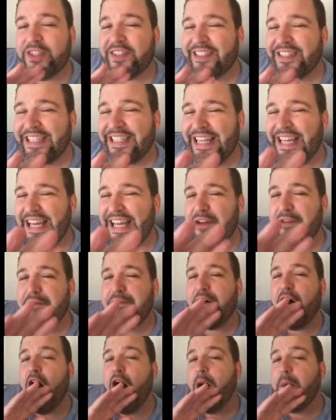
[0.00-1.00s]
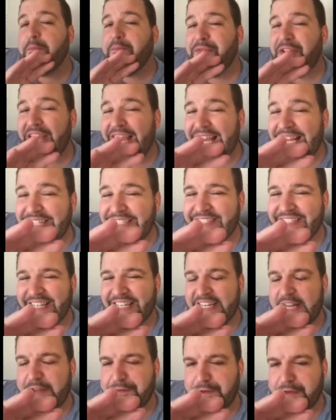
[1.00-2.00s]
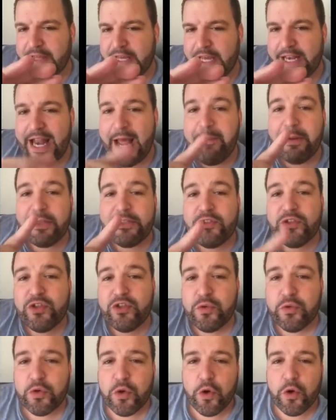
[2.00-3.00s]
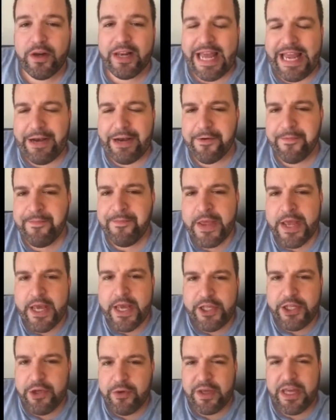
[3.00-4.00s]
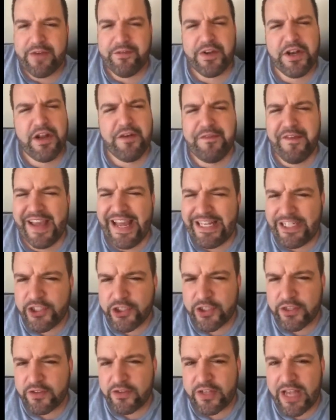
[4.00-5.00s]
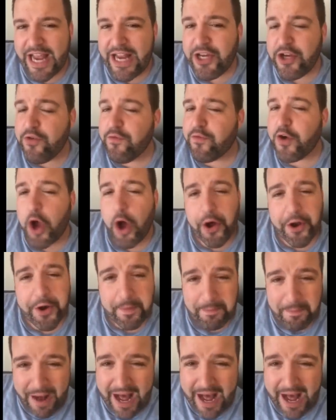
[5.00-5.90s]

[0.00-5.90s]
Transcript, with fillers: just give up the insignificant. But sooner or later, you give enough inches and you've gone a